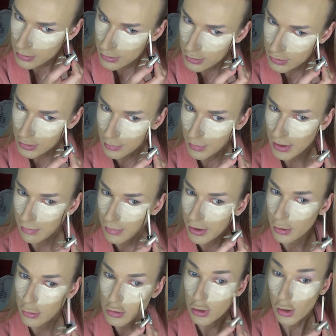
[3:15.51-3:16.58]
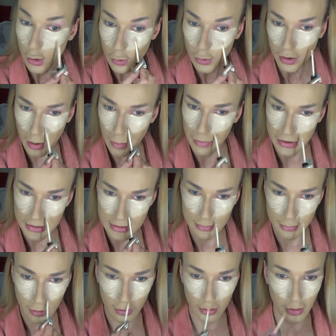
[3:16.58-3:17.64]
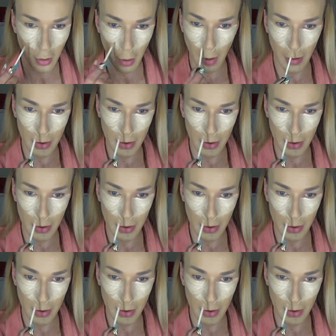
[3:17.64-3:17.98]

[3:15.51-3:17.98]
just to make my nose look a bit smaller.